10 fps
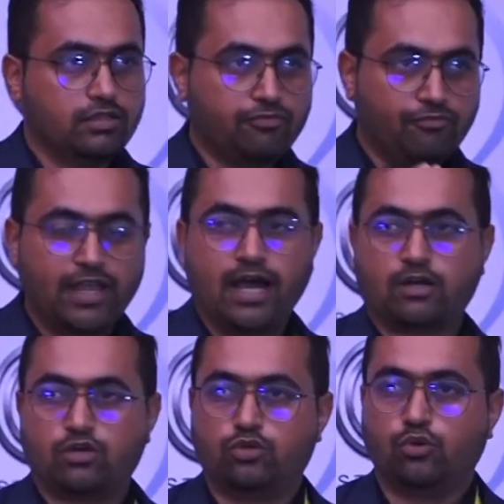we
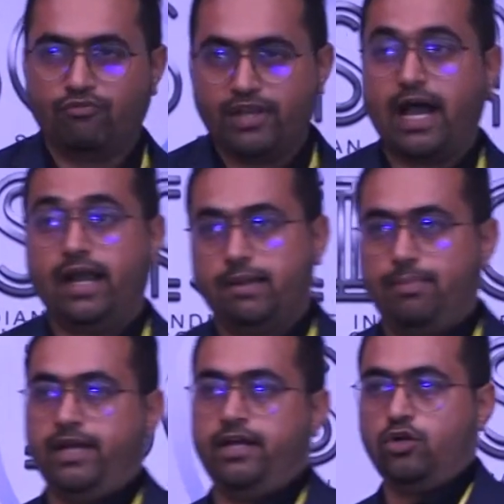are
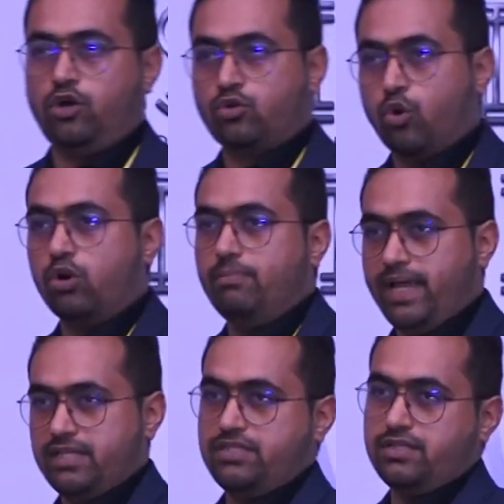dependent on
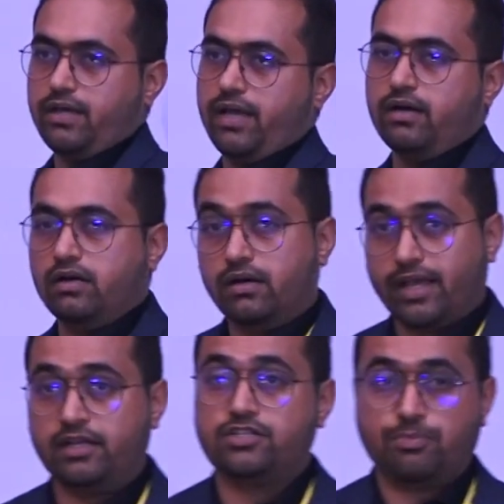coal-based
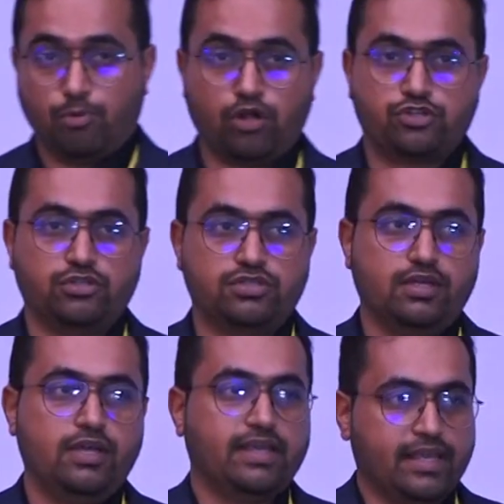energy productions.
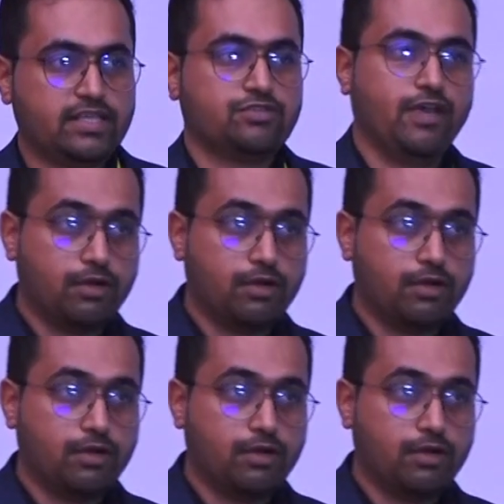Yes, we are